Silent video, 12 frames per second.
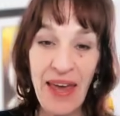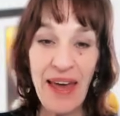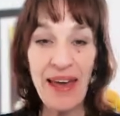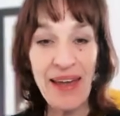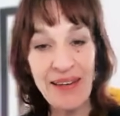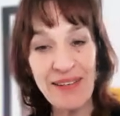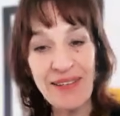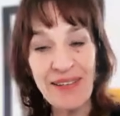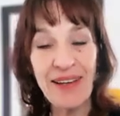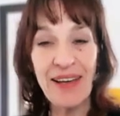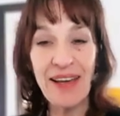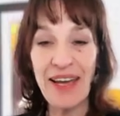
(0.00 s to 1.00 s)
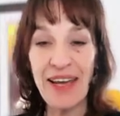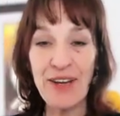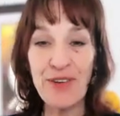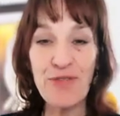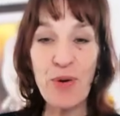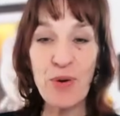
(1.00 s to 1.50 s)
and
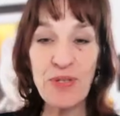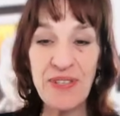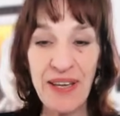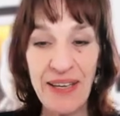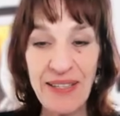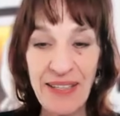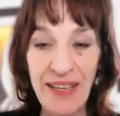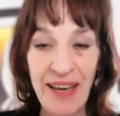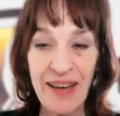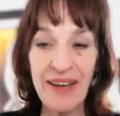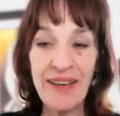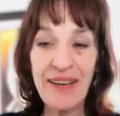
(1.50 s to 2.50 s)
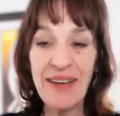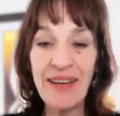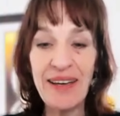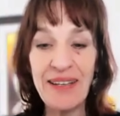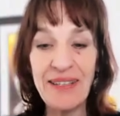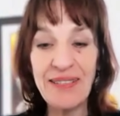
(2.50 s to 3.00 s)
enforcing it here
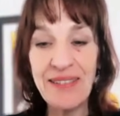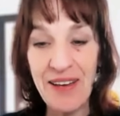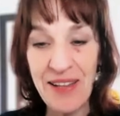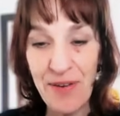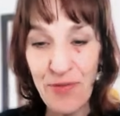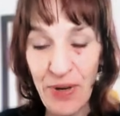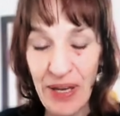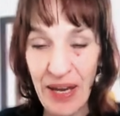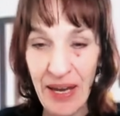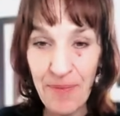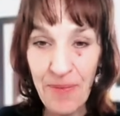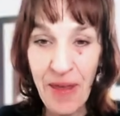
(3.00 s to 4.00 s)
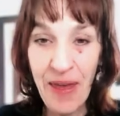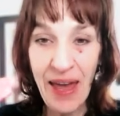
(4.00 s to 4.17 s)
in South Africa.